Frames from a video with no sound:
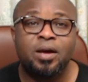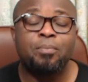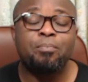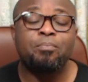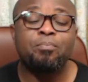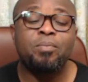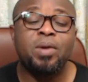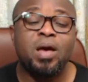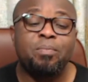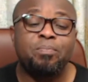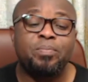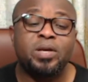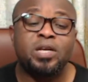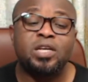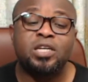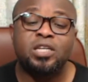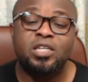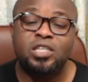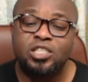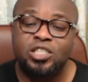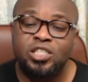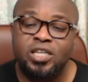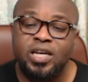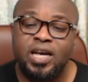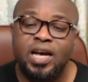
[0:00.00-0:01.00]
Maybe
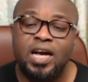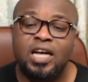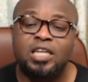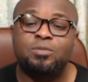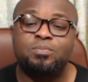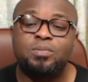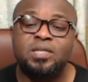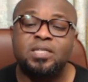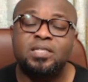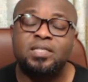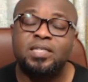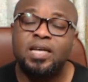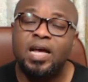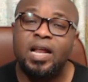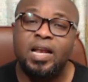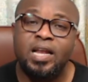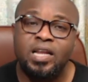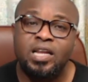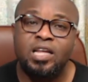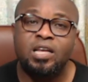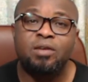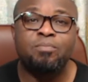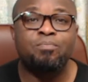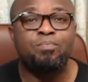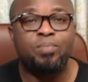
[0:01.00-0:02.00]
she has been
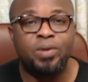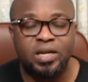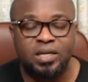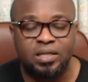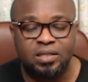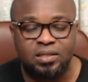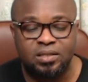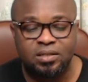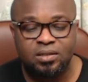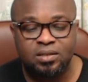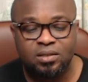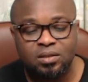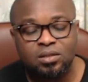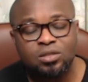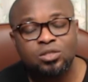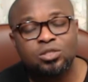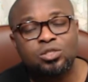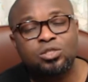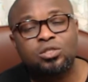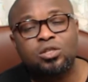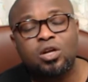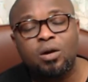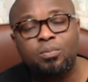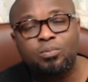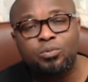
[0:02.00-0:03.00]
telling him, please,
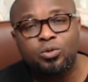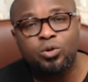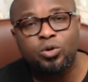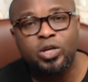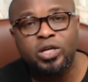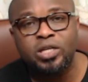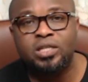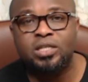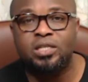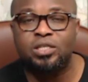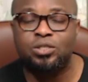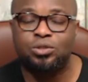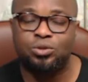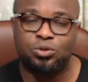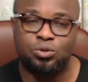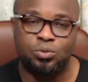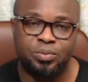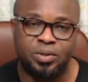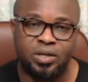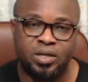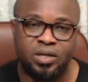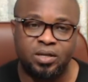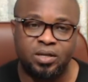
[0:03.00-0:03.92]
stop doing this to me.